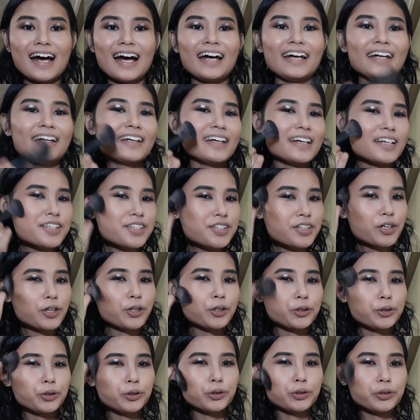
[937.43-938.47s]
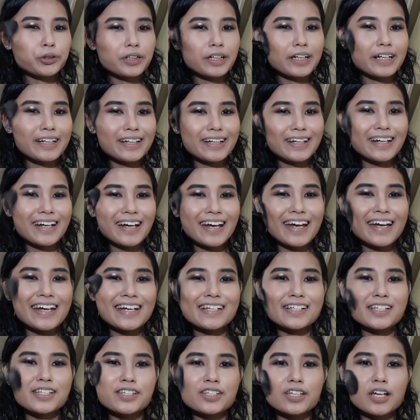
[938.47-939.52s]
I guess contouring
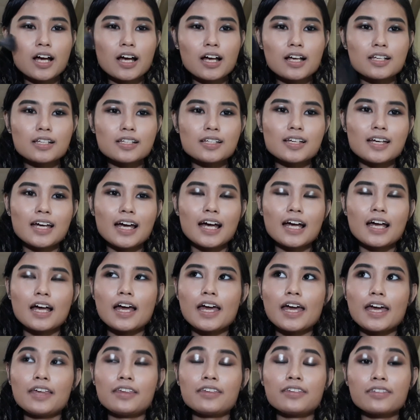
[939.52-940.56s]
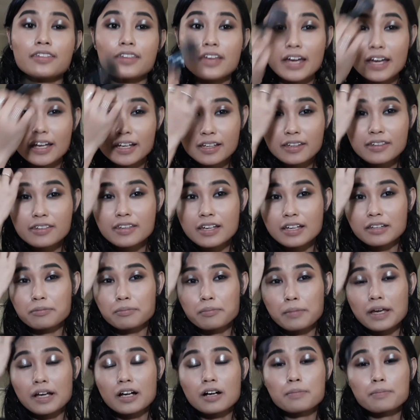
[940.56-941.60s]
is a thing that
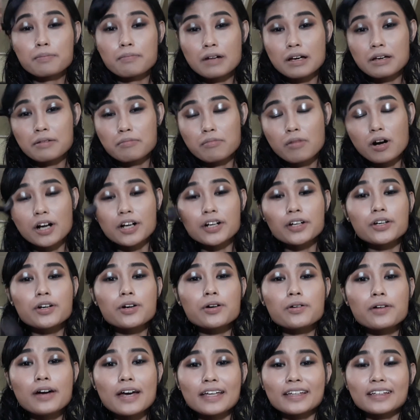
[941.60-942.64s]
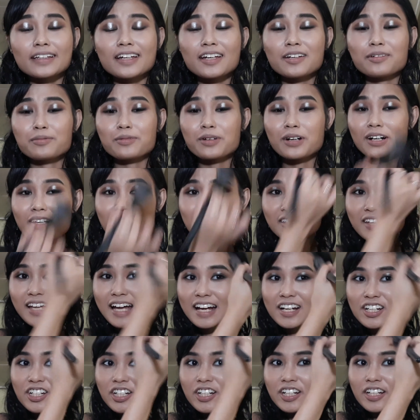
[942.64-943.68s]
Makeup by Mario and Kim
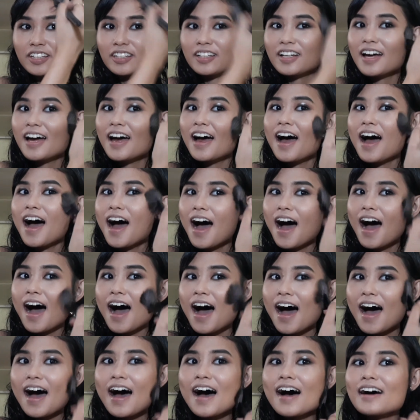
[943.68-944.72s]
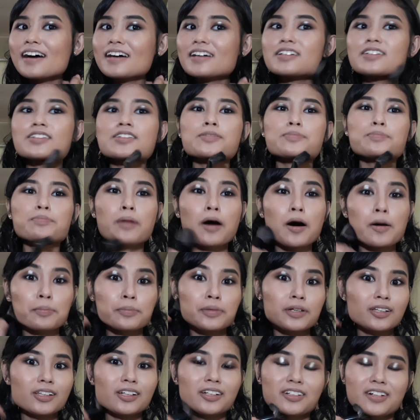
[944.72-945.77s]
Kardashian has
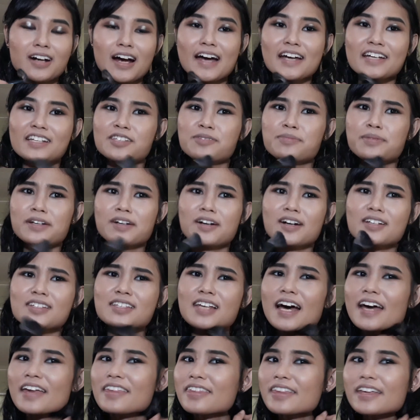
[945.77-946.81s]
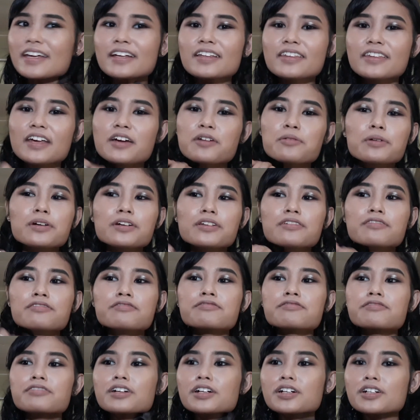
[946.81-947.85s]
popularized, because I think they were the
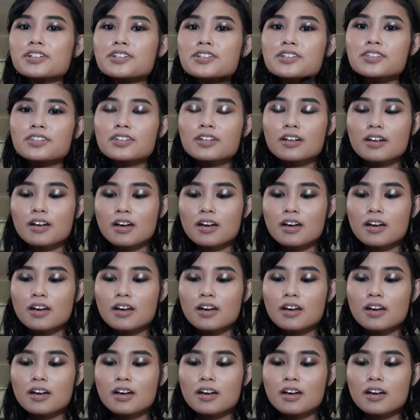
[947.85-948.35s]
first